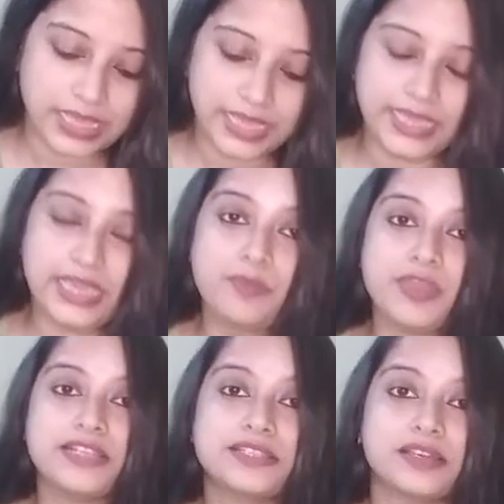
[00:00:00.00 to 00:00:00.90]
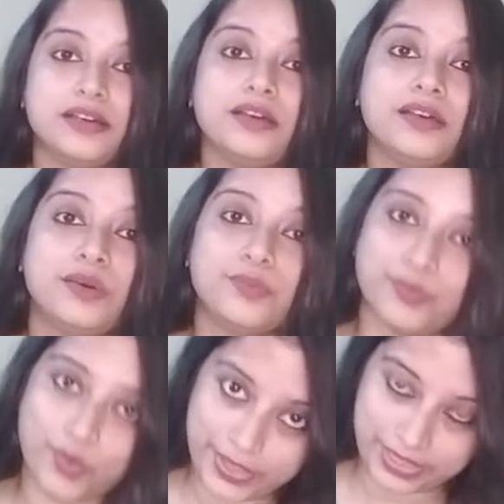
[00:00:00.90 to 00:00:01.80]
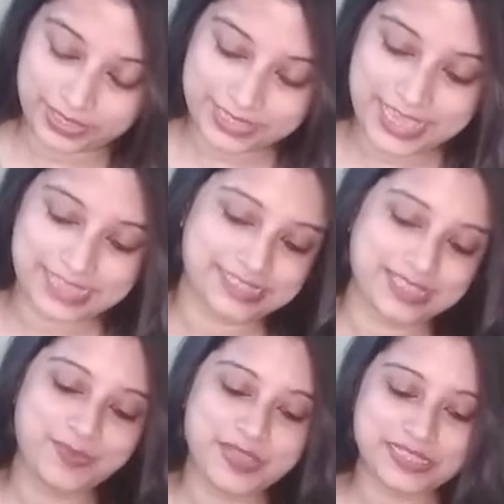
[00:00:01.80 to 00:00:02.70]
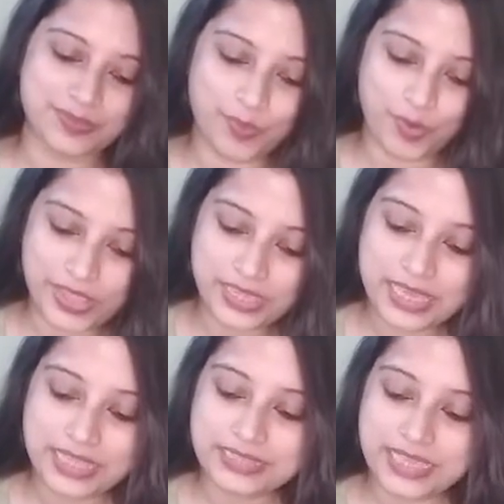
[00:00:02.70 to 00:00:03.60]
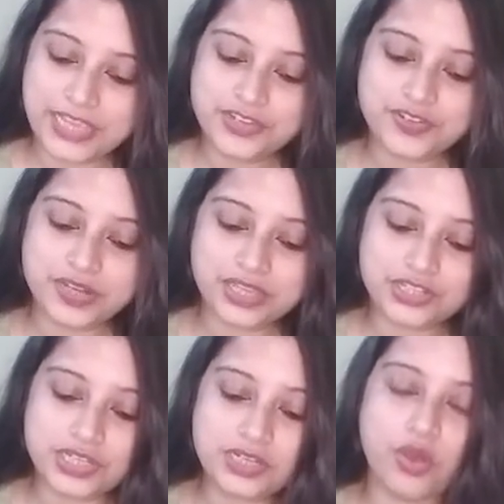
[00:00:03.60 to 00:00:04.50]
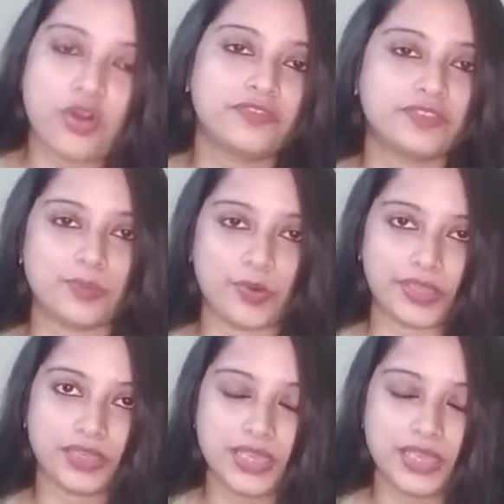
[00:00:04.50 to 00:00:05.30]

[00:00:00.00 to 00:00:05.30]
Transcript: He meets a boy. Yes, he meets a boy. The introduction of the boy.